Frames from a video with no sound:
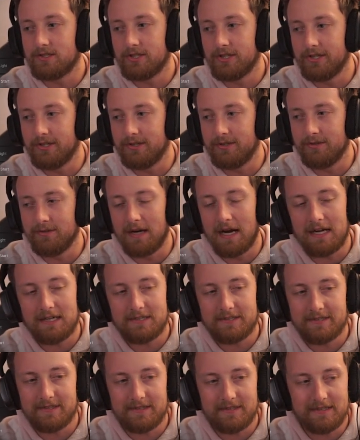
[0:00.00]
to
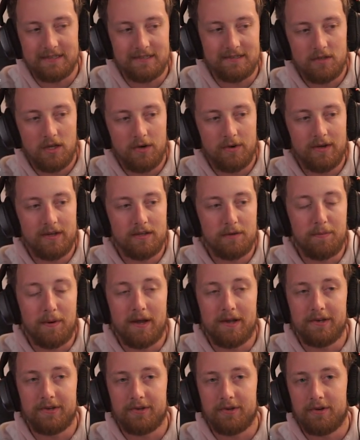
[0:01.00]
actually do it
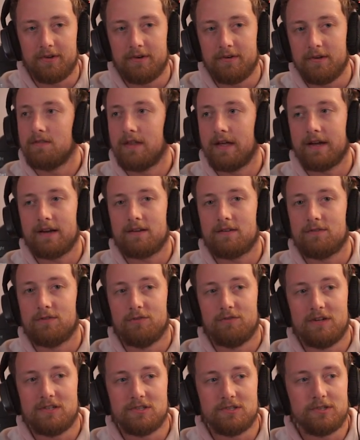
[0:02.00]
depending on like the
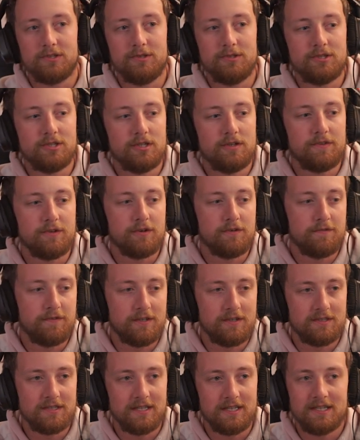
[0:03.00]
resolution of your
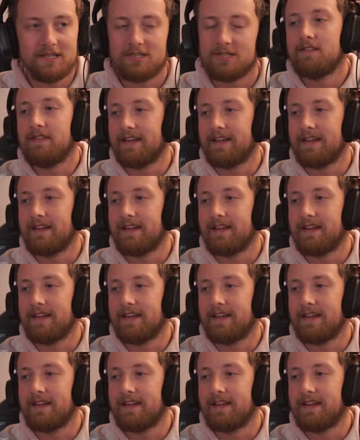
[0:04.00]
footage,